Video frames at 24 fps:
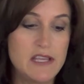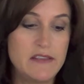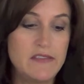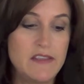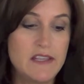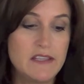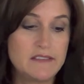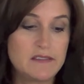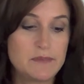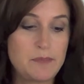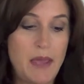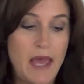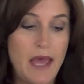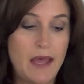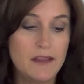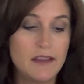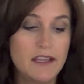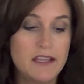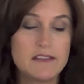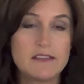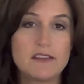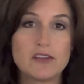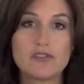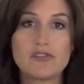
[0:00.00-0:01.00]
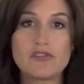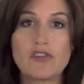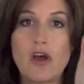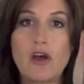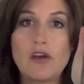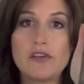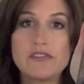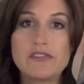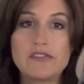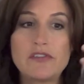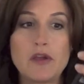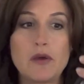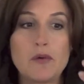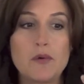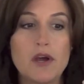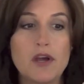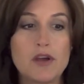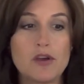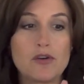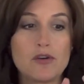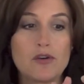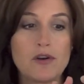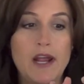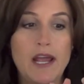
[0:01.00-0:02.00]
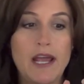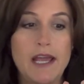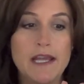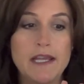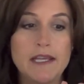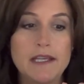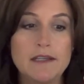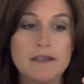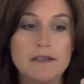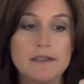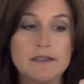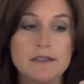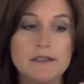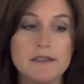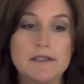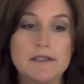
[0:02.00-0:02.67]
In this palette, there's also a gray.